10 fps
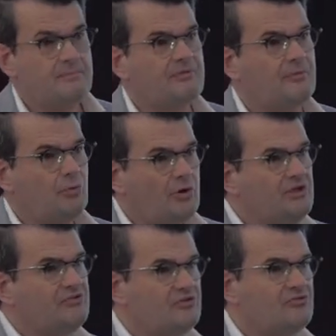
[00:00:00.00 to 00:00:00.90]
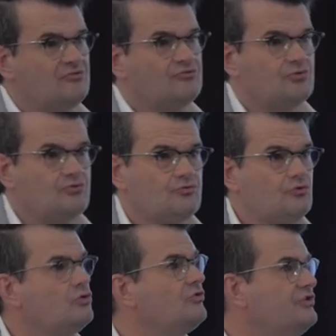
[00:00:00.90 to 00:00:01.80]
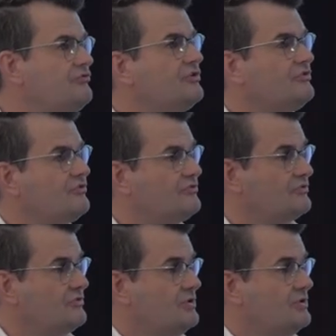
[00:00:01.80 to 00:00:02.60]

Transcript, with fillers: But the point is this, to draw the difference,